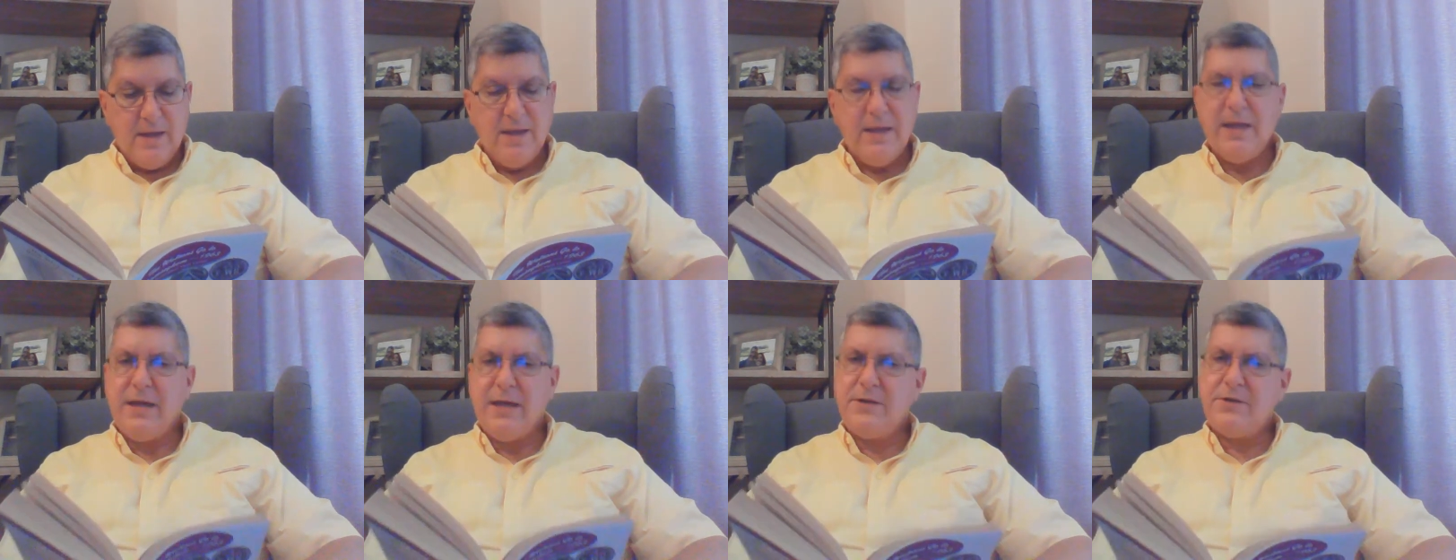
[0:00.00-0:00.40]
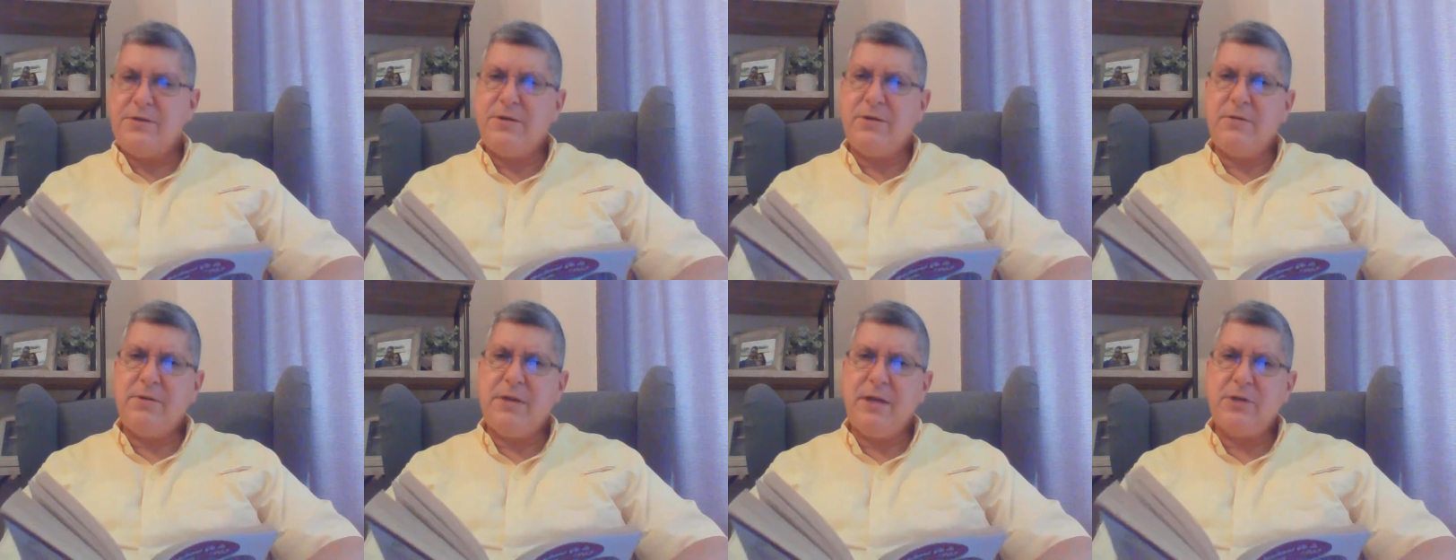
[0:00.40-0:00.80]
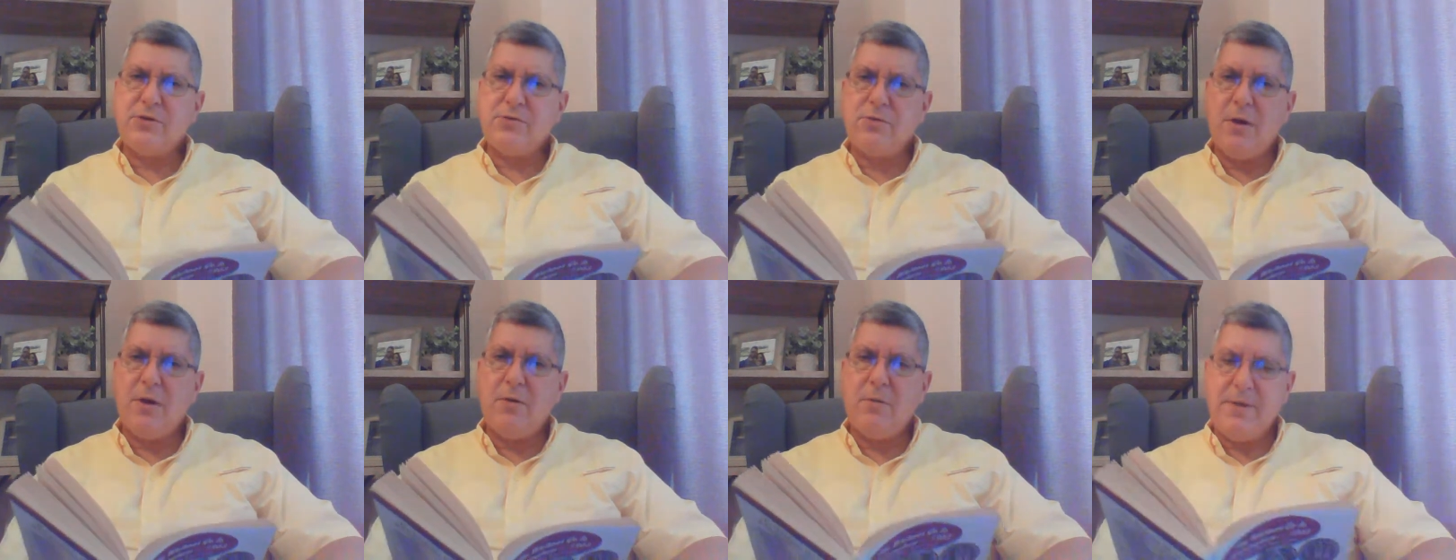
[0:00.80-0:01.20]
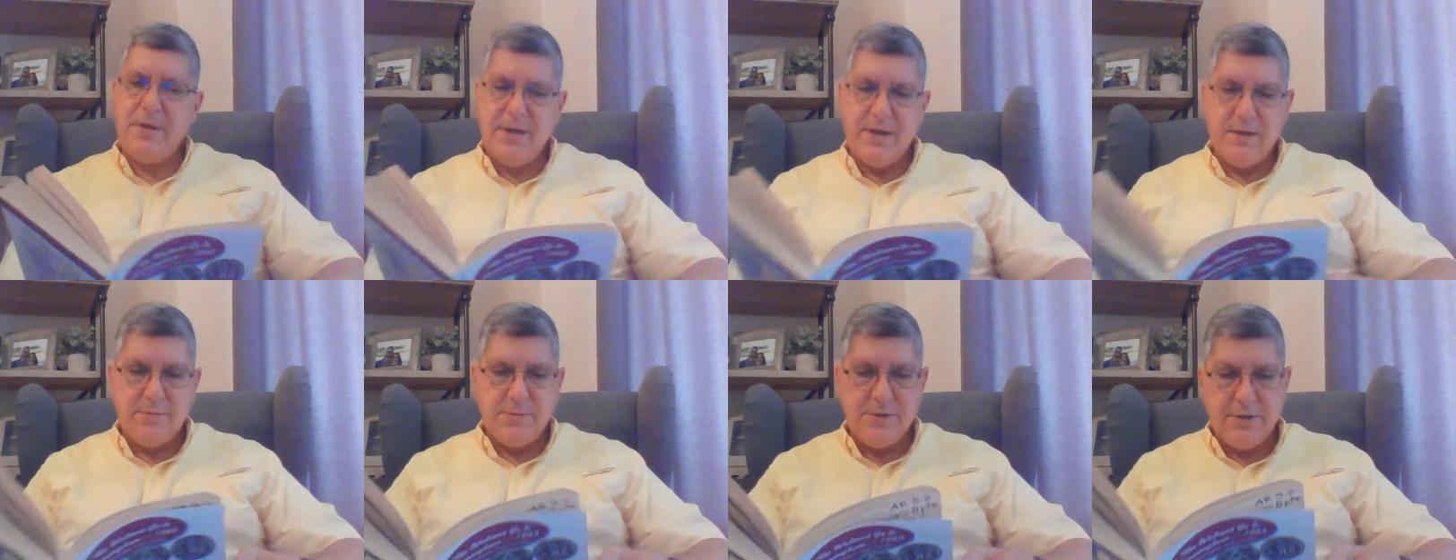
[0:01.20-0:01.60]
He had two things wrong with
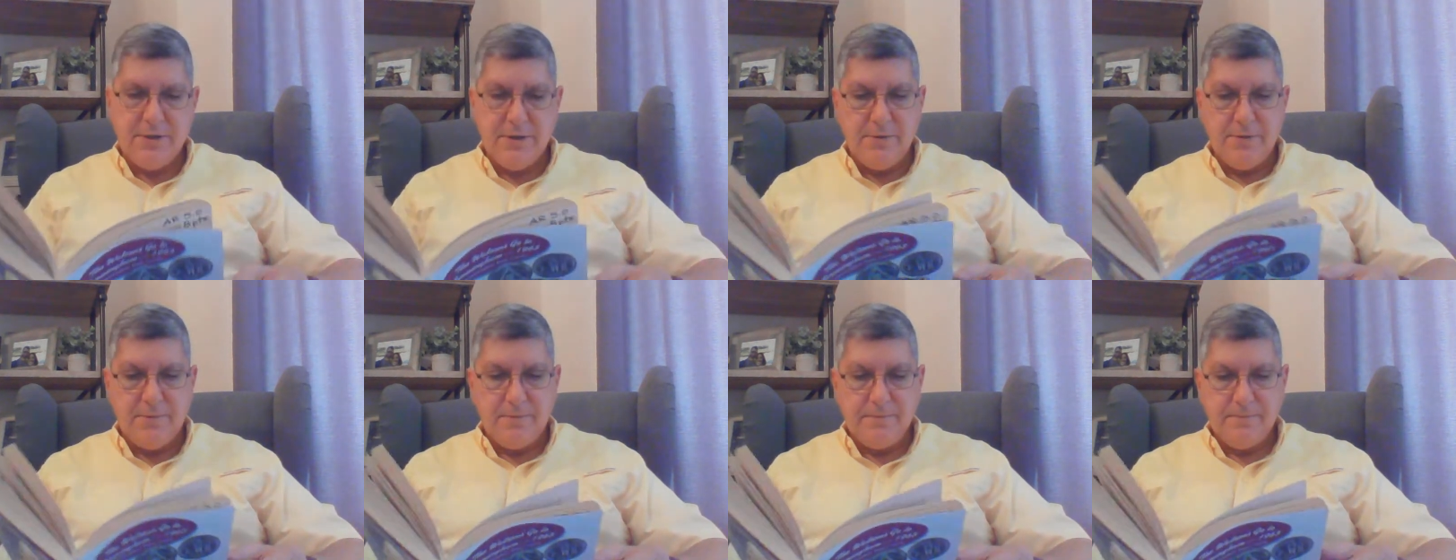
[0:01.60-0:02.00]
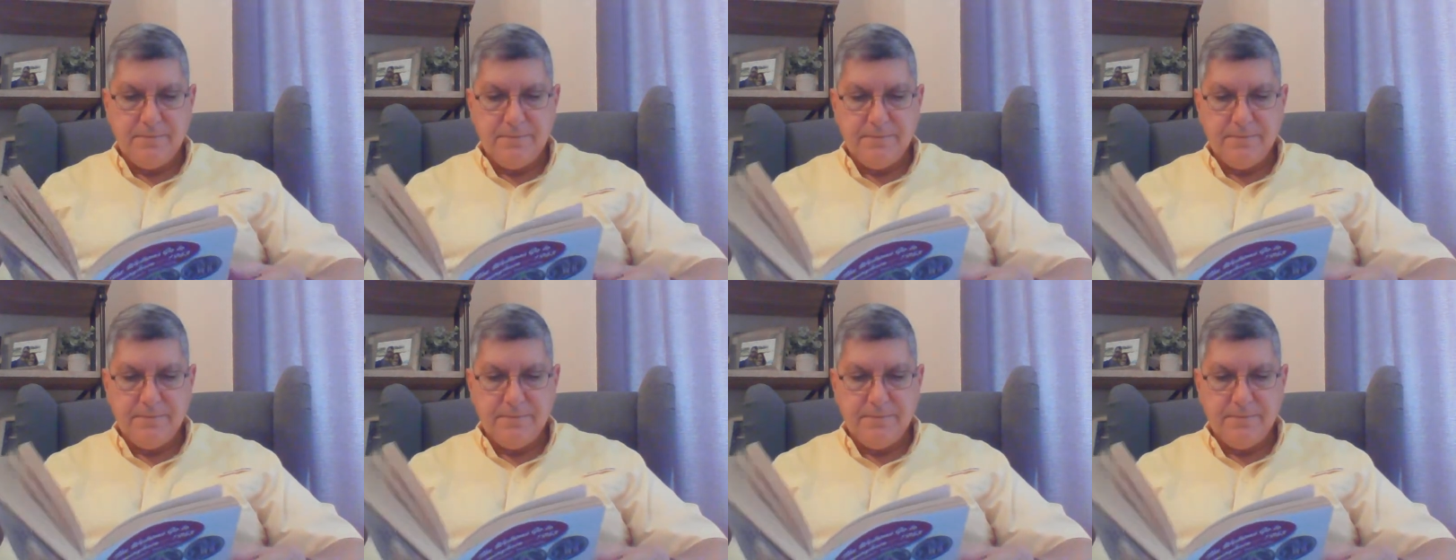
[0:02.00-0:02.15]
him, too.